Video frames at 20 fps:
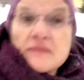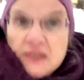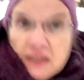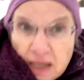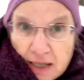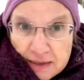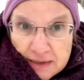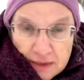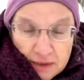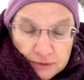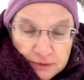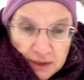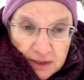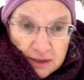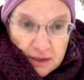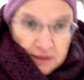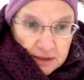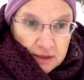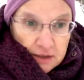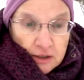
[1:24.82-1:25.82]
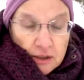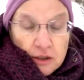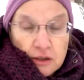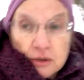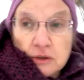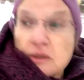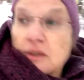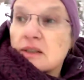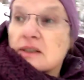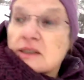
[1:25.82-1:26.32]
I definitely
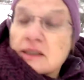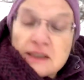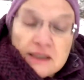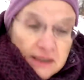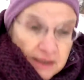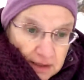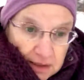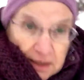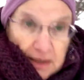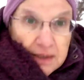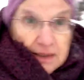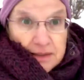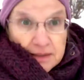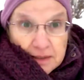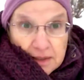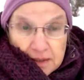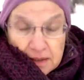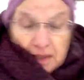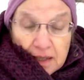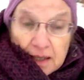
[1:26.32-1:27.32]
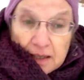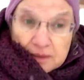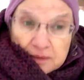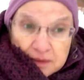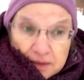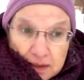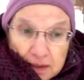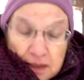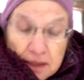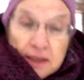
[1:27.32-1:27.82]
know that
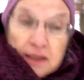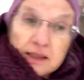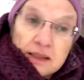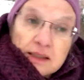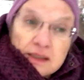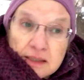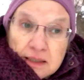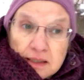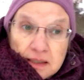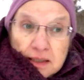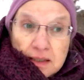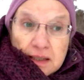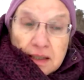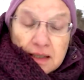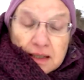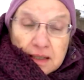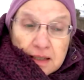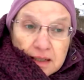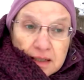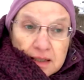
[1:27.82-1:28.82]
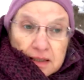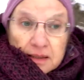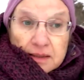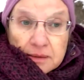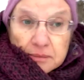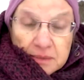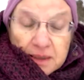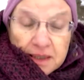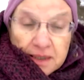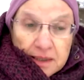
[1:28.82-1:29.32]
let
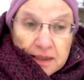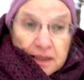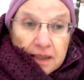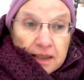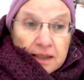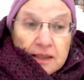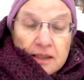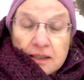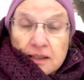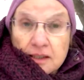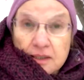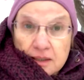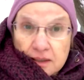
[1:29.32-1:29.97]
me think.